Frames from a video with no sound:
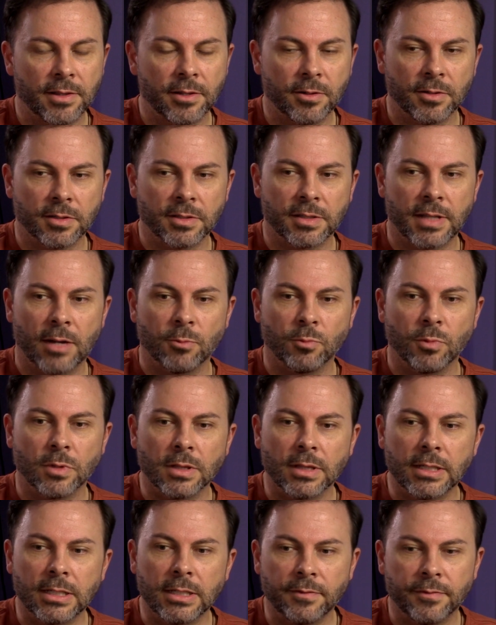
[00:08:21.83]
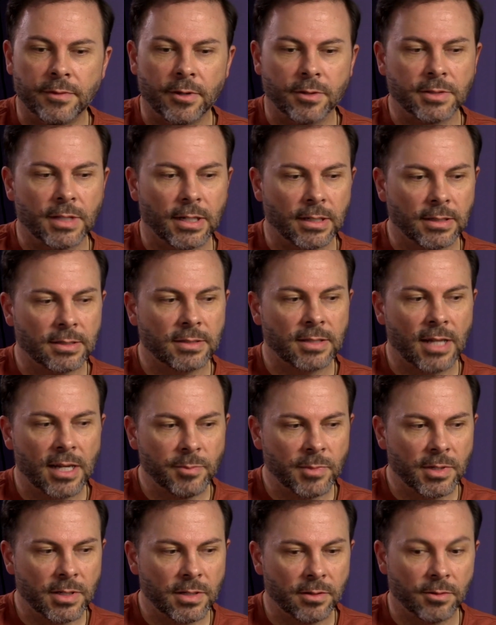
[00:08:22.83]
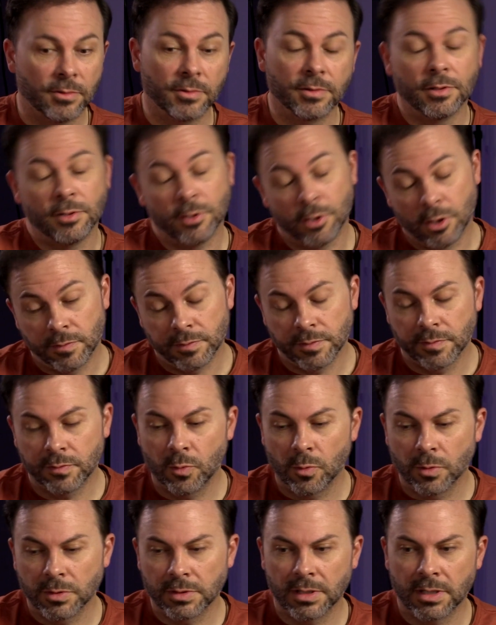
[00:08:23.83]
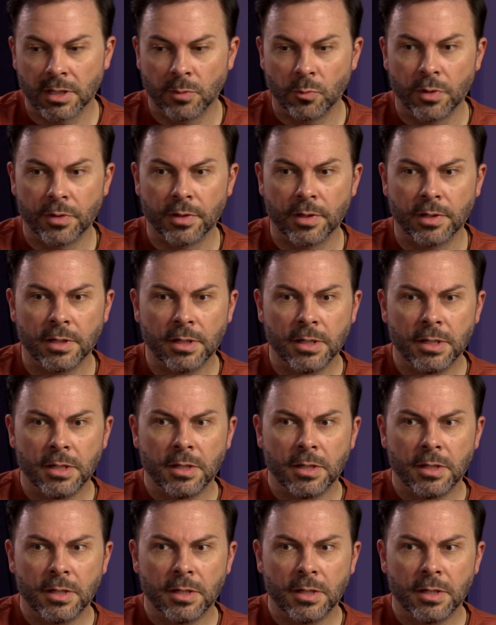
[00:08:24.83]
There is that relief, there's that excitement, there's the nerves, of course, that come with it.